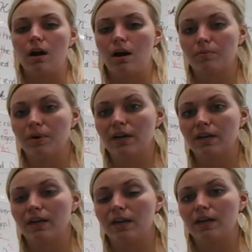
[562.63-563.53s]
Our
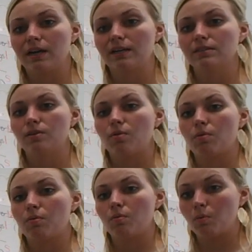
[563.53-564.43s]
predicate is
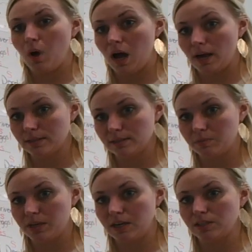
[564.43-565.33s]
was
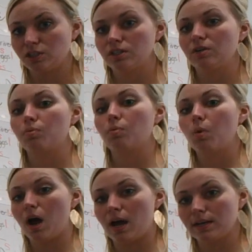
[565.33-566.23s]
because she
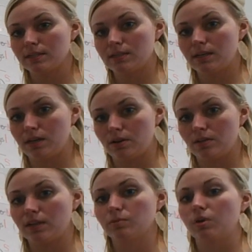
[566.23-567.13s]
was here.
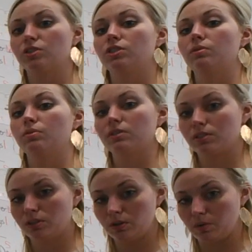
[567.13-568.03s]
That's what she
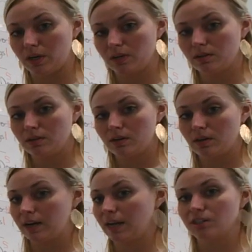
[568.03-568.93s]
was doing.
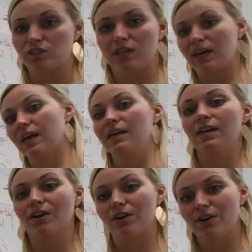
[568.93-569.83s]
Again, she can't
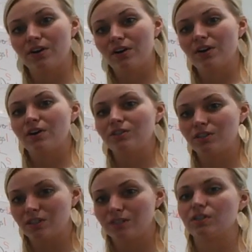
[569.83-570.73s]
hear.
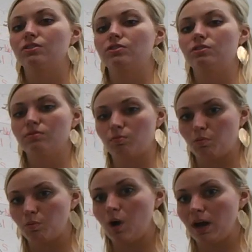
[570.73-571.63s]
She's
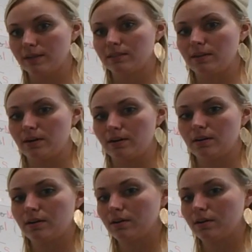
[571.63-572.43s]
was here.